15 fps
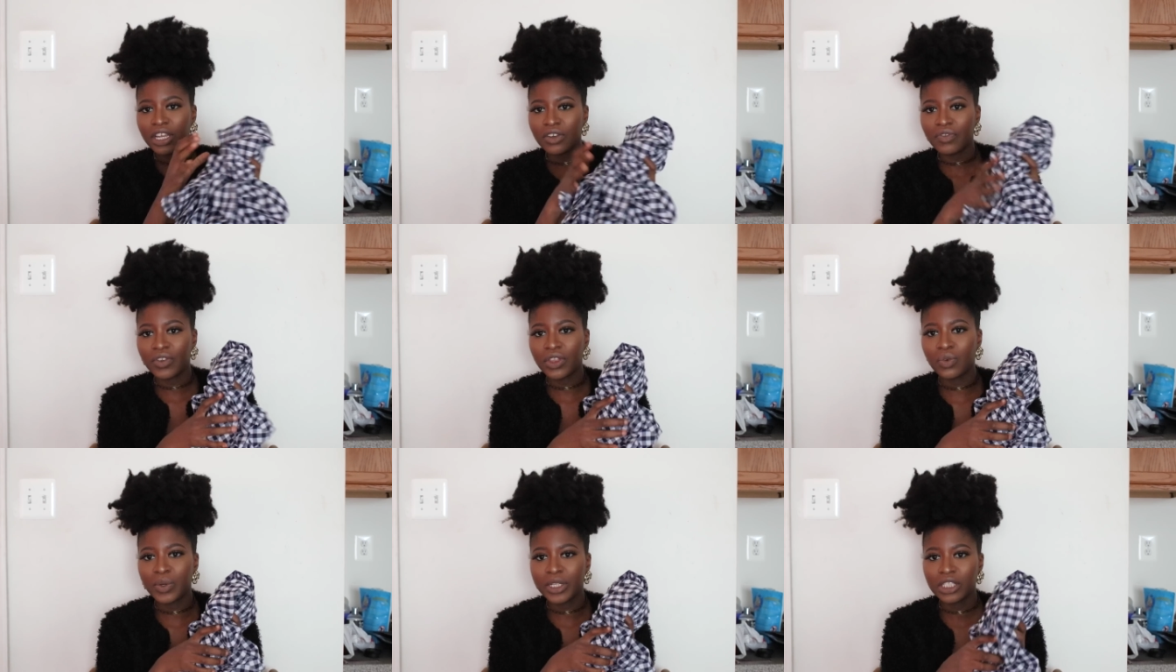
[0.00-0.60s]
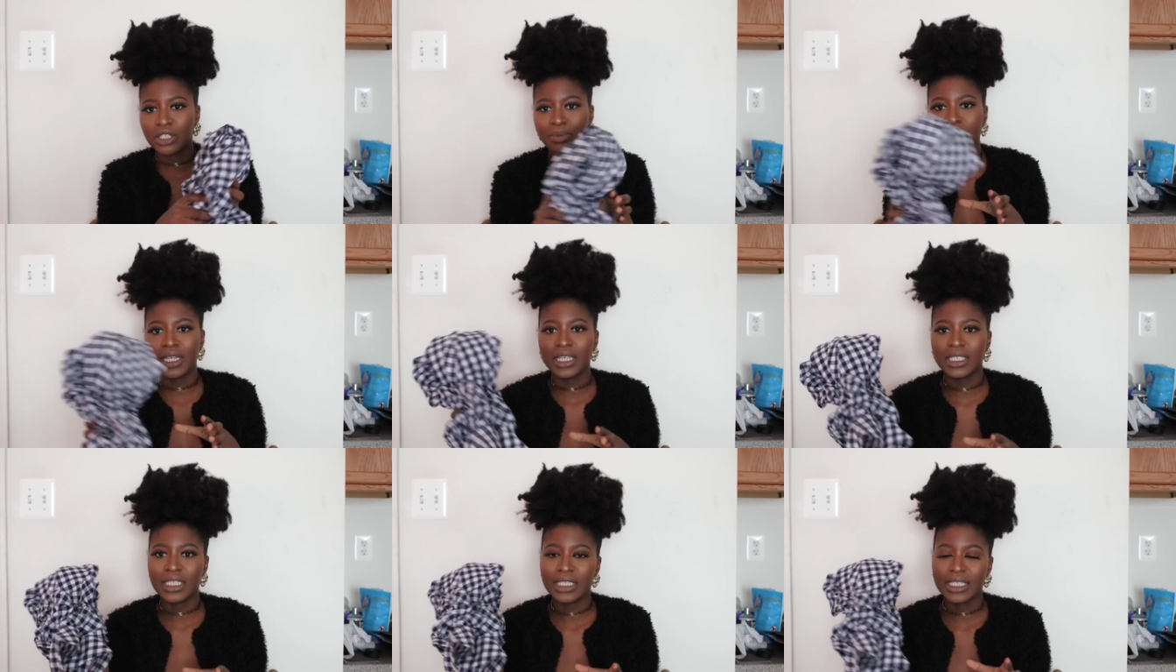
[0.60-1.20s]
good for the winter
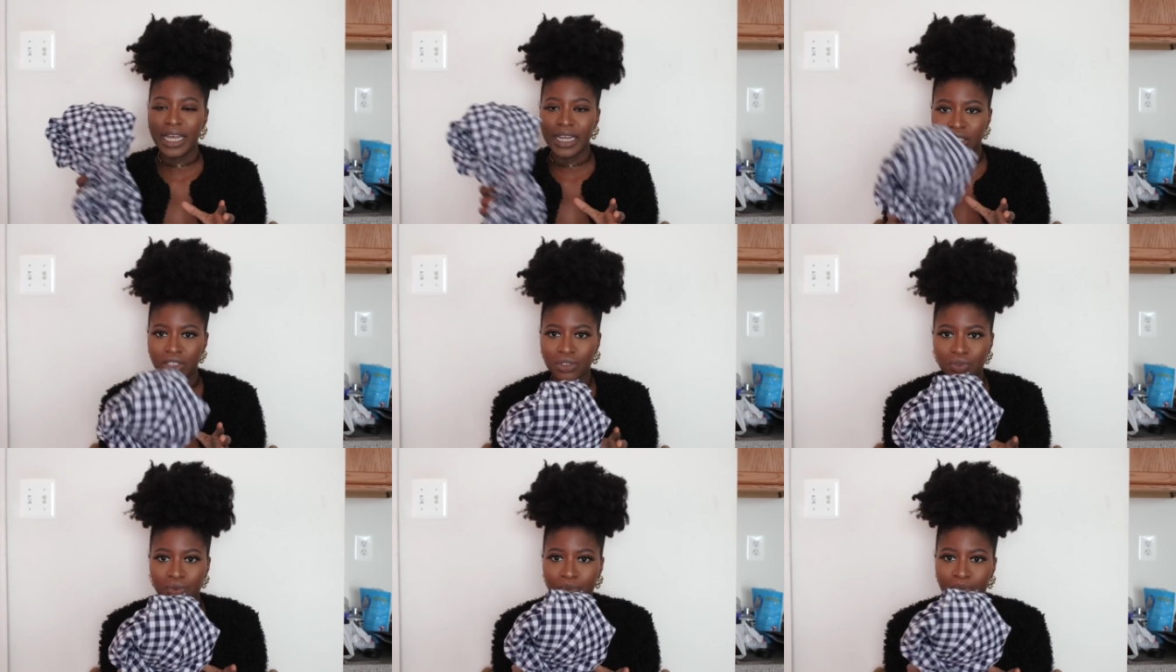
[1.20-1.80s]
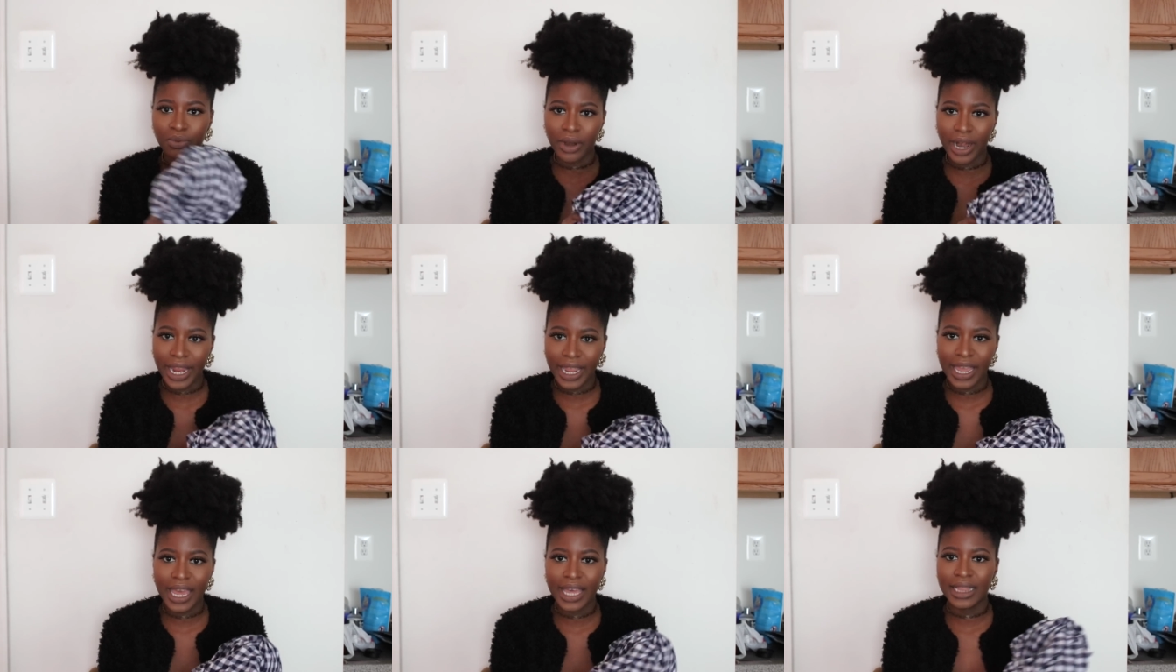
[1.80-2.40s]
because it's not too
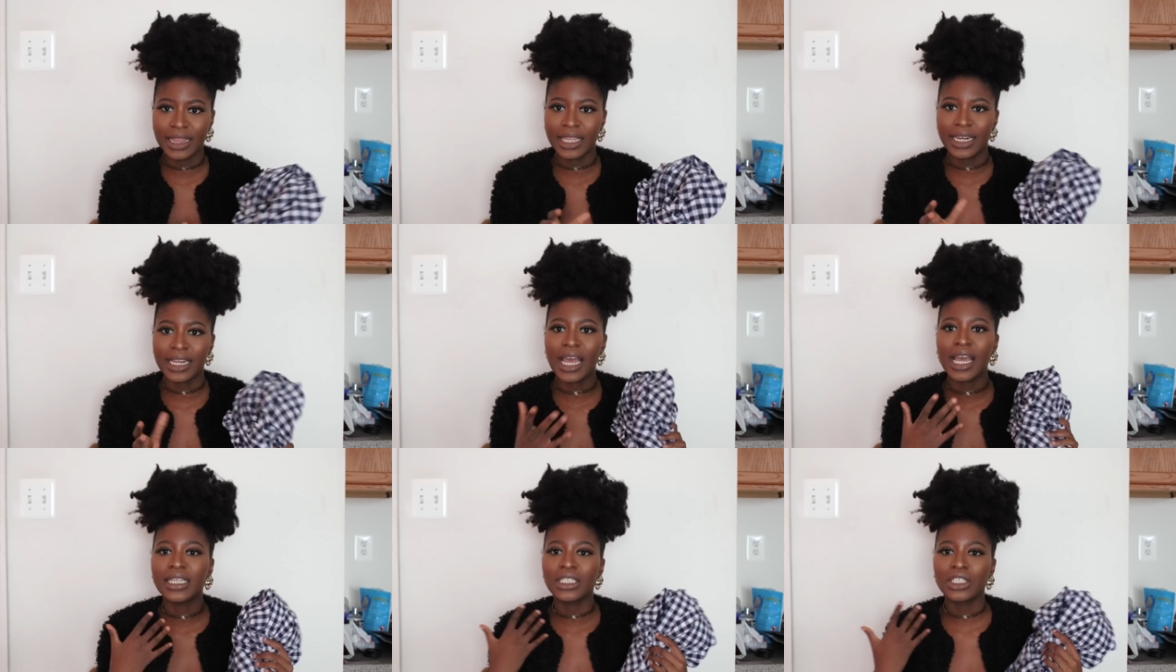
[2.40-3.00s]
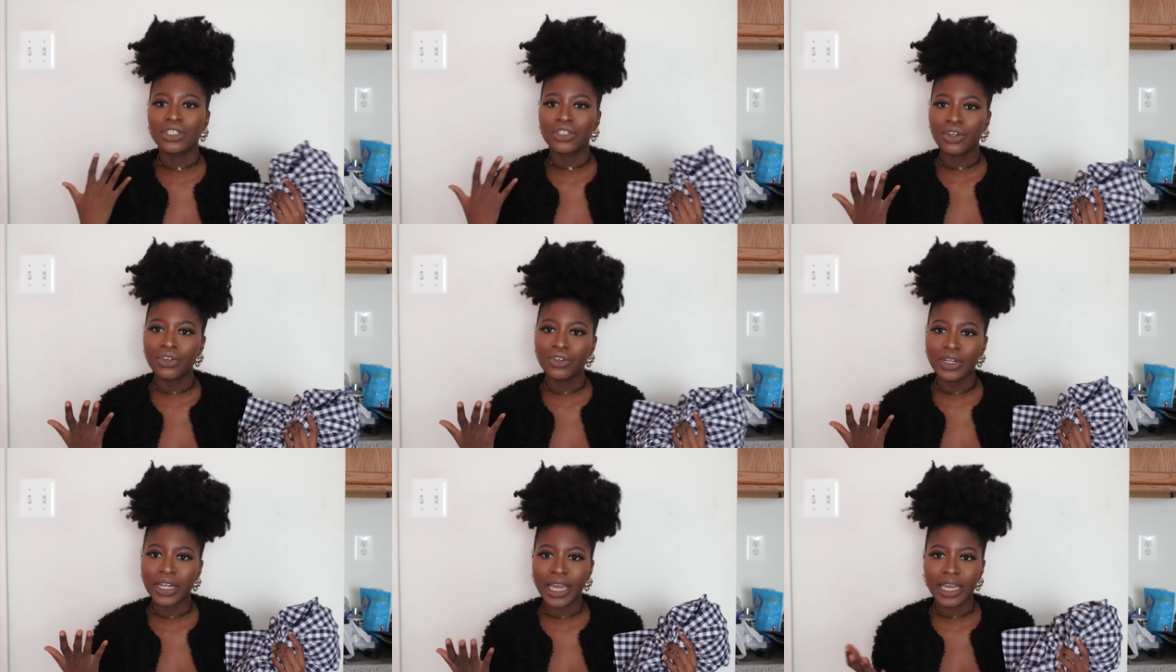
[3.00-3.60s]
bright and then it has a
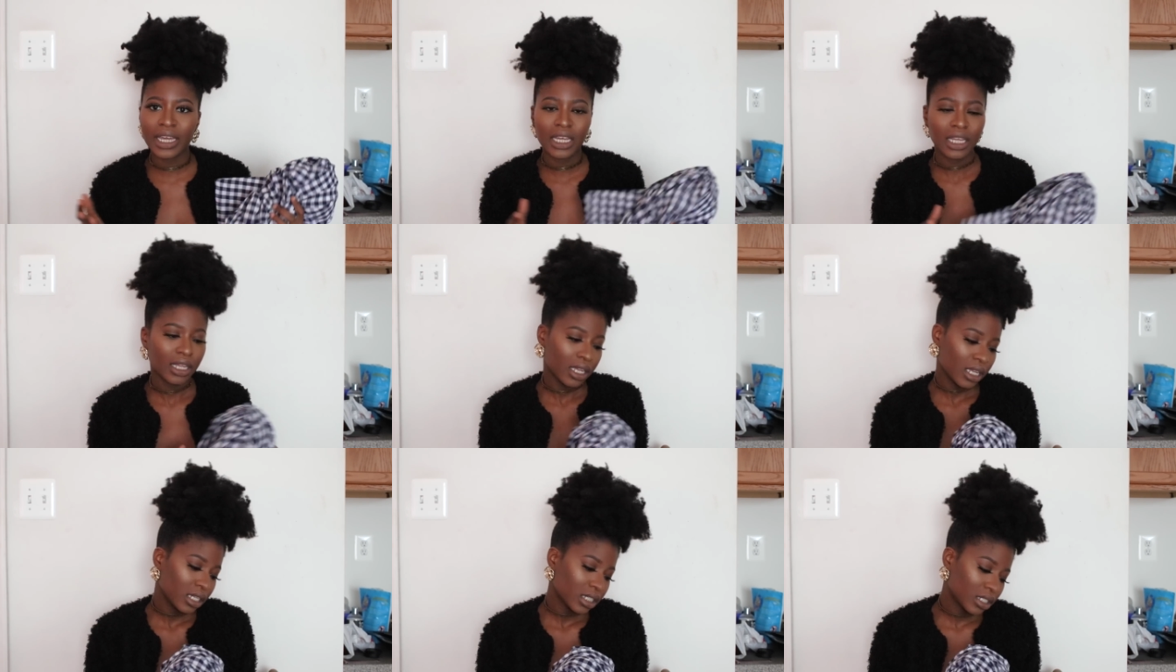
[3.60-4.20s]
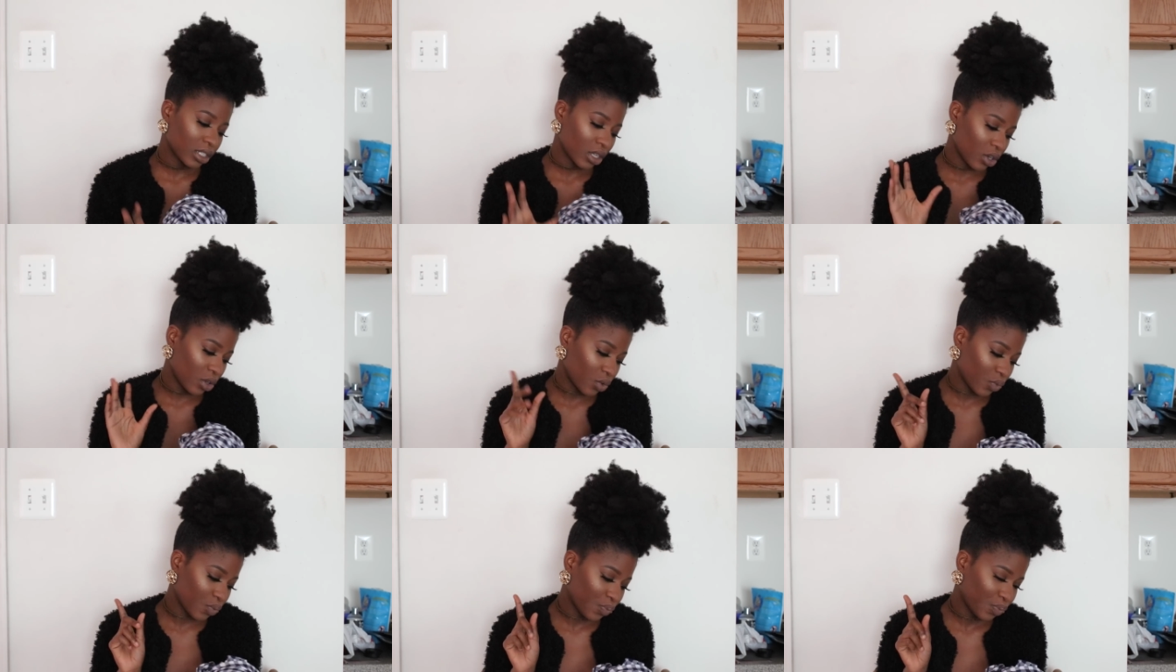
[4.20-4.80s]
turtleneck.
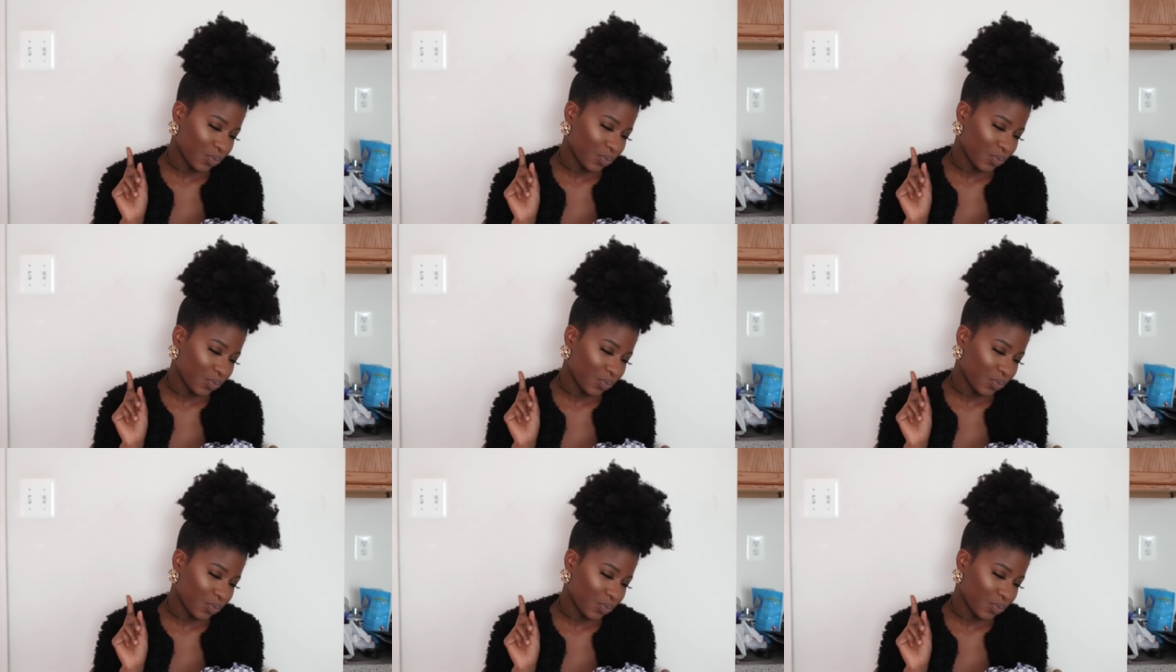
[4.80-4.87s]
So